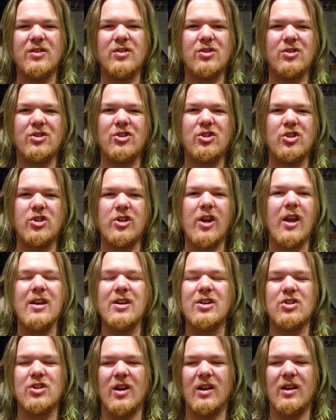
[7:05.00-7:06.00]

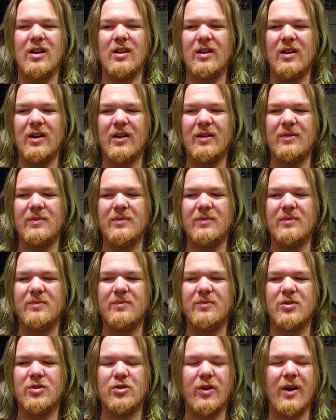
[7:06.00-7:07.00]
change it, not
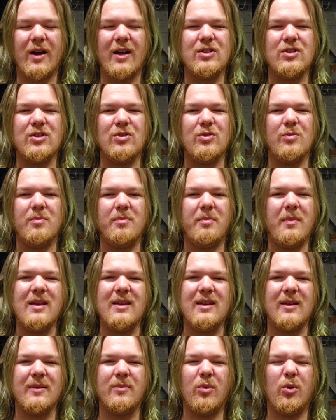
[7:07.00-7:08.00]
try to make
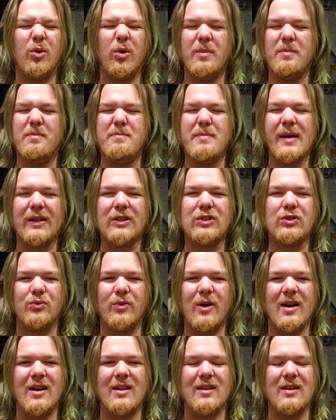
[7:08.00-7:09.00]
it more mix
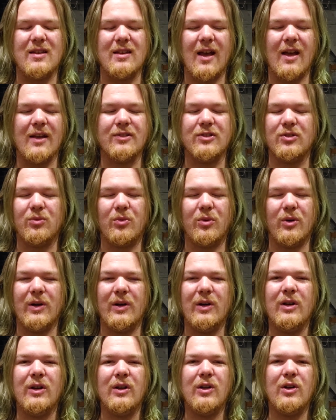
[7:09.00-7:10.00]
ready, as it were,
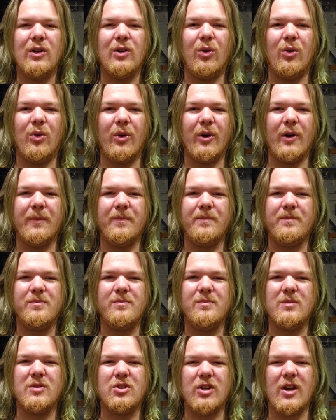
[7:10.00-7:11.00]
or
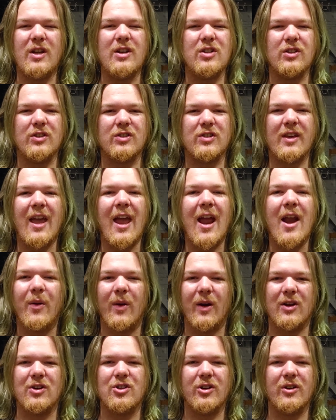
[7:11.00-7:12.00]
change its
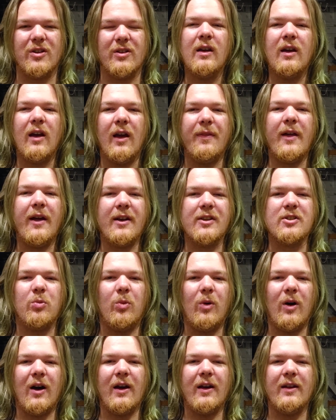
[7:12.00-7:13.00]
character. And that is
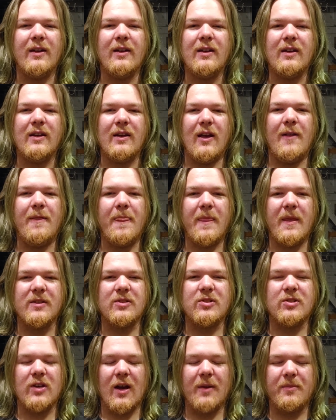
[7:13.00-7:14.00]
why in
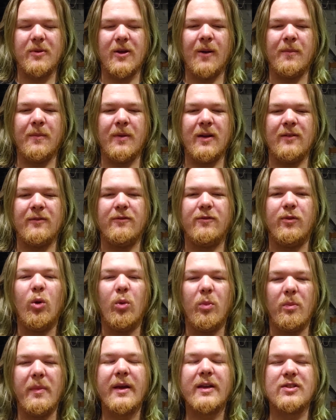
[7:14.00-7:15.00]
this upcoming full
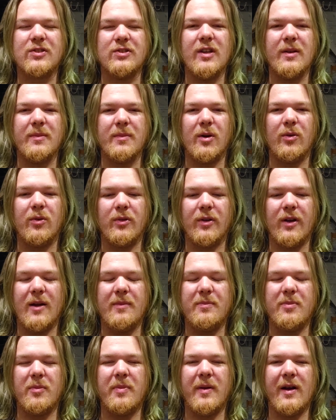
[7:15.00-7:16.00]
mix demo that I
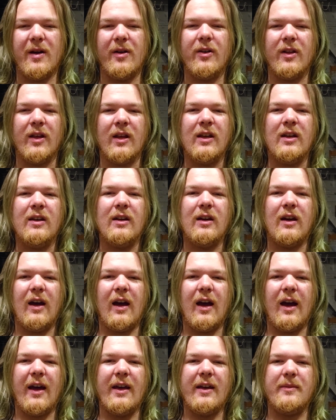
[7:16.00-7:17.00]
prepared,
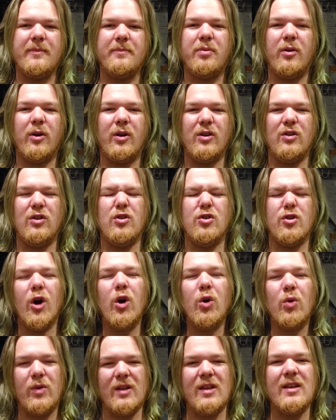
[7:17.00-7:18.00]
I put
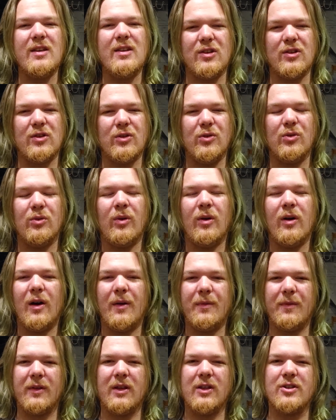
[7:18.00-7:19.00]
no EQ
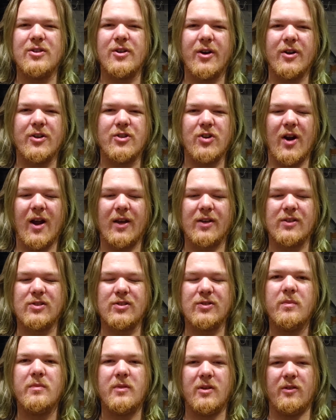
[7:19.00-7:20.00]
on the guitar
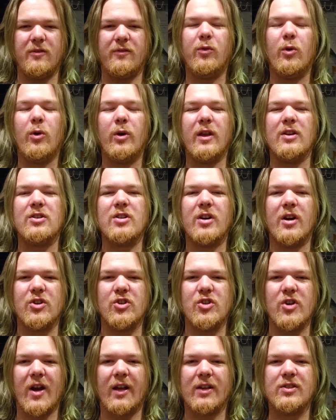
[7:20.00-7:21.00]
tracks. There are 4 guitar
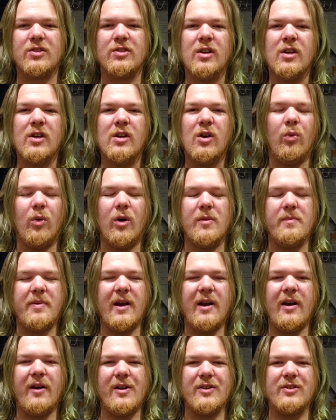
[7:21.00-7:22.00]
tracks. One
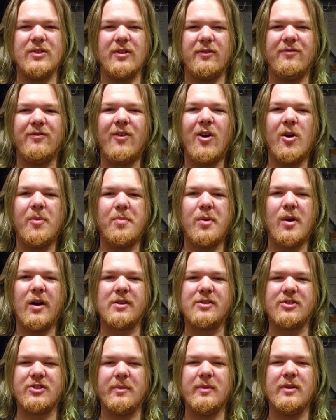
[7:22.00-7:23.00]
pair is the far
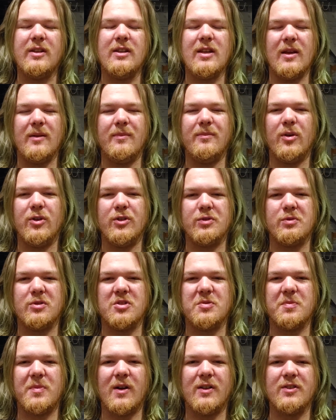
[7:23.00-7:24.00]
proximity impulse
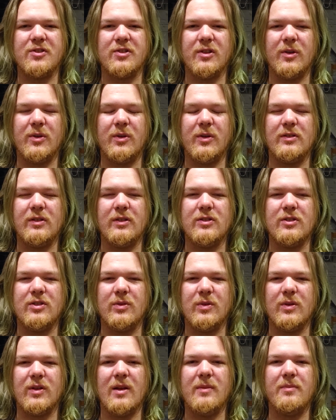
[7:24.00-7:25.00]
response loaded
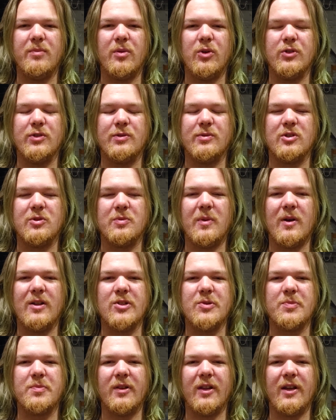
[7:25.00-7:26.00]
into an impulse
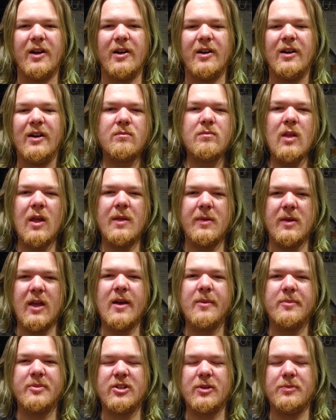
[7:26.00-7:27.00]
response player, and the
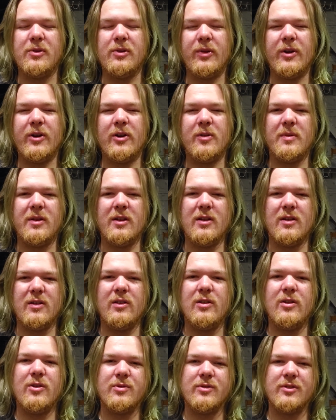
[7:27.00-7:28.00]
amp simulator being
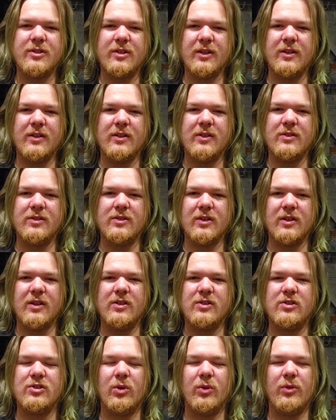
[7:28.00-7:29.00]
used is a
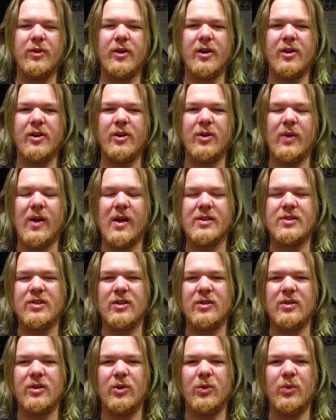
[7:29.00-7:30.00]
Soldano
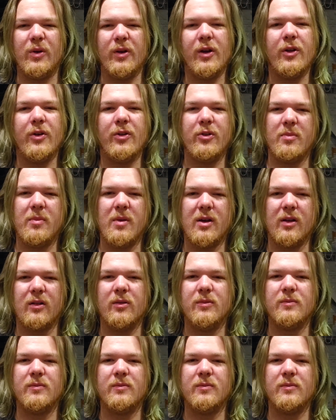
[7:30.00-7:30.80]
SLO 100 model.